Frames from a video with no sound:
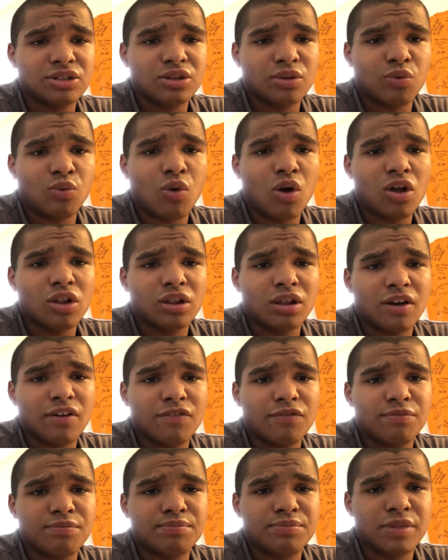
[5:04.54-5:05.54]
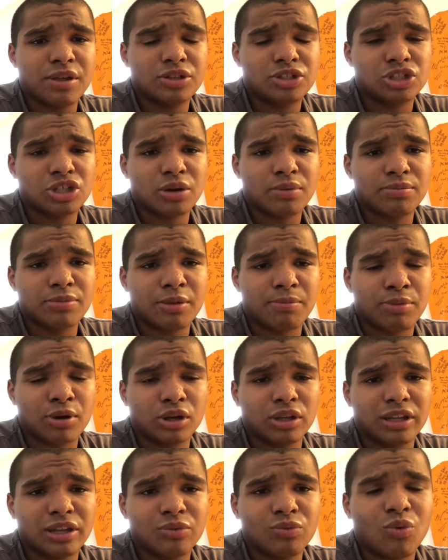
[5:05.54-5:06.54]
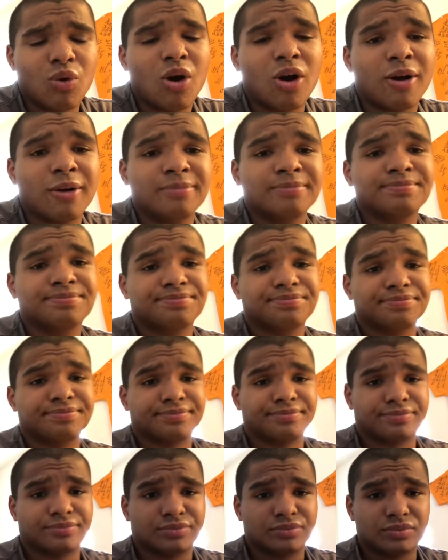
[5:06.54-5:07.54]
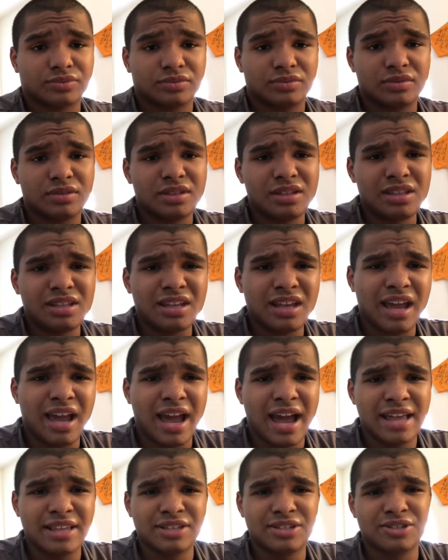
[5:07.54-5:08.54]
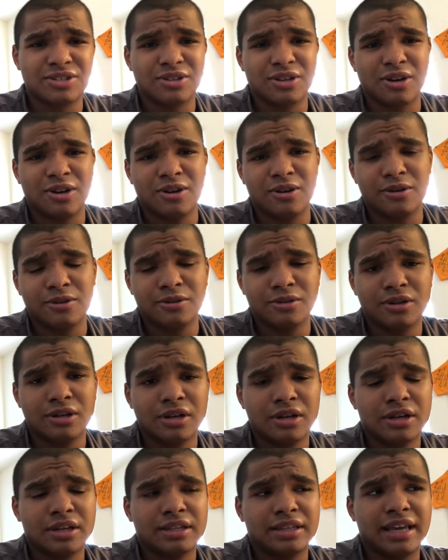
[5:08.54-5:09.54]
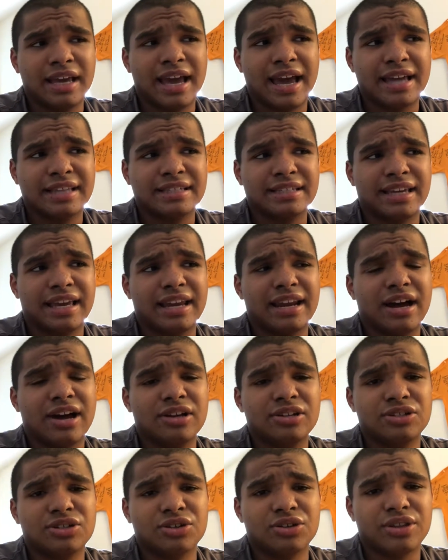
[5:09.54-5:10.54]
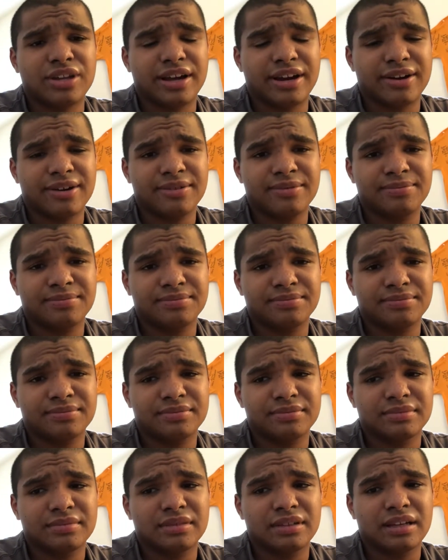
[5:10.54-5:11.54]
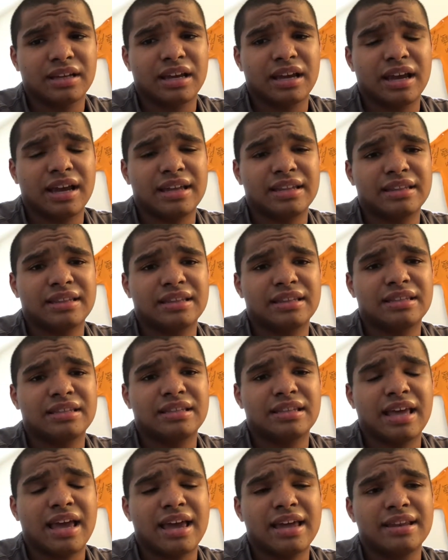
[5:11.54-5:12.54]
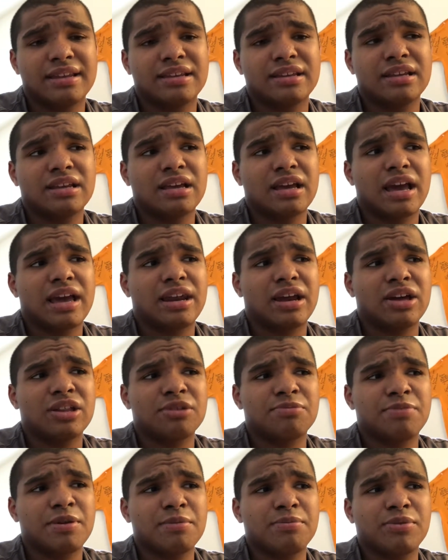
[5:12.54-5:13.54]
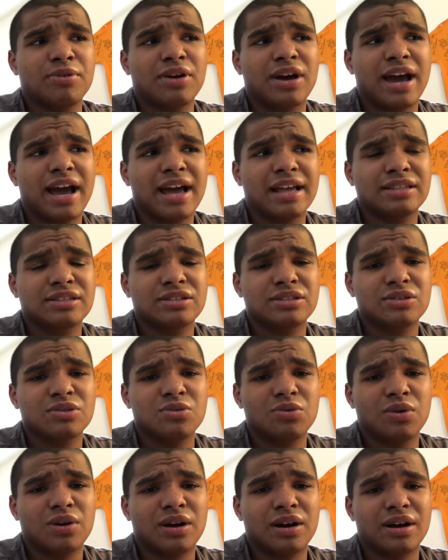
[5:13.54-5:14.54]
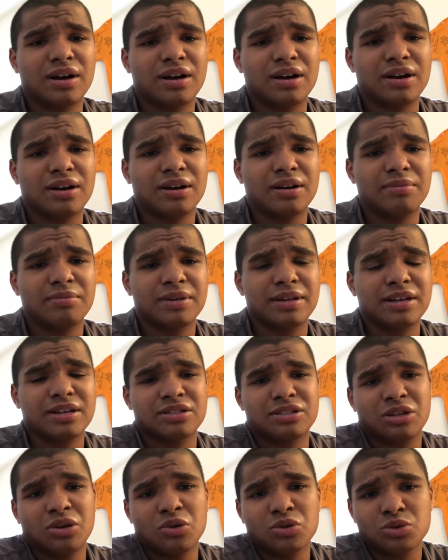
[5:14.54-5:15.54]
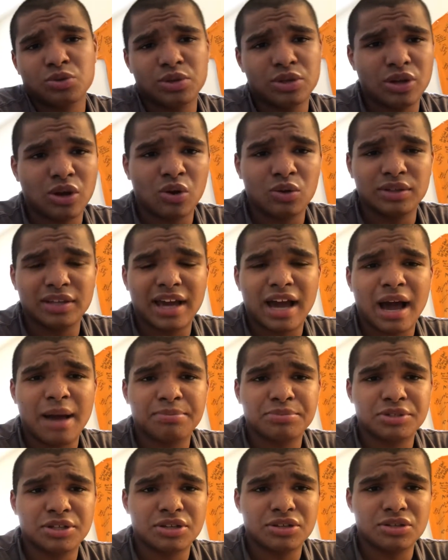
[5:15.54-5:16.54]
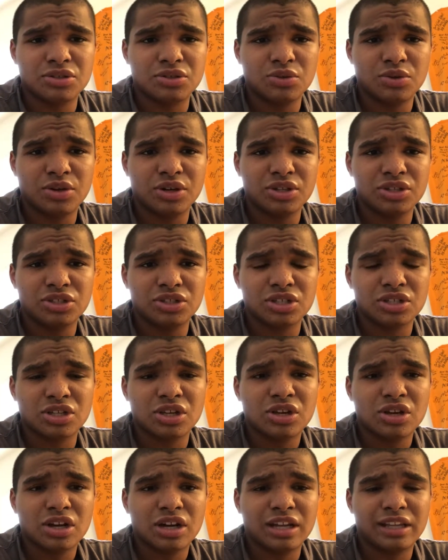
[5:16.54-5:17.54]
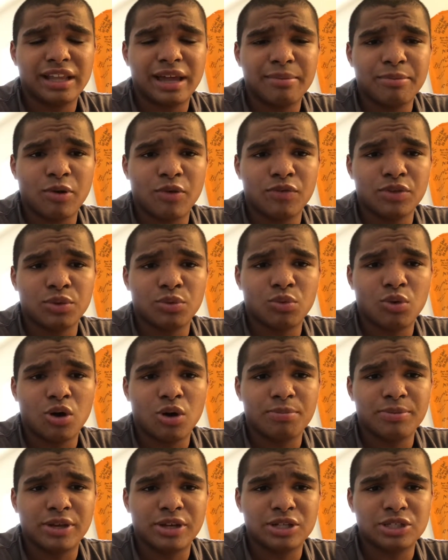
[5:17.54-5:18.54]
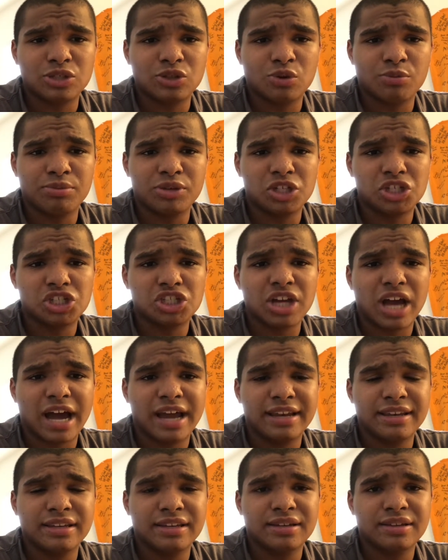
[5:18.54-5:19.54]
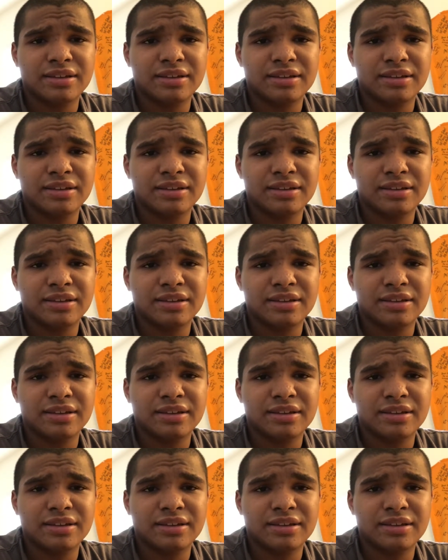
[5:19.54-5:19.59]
the wall of the Berlin Wall, and so they had to get under there, and other people had to because those were the only options. You couldn't just climb over the wall because you'll be shot,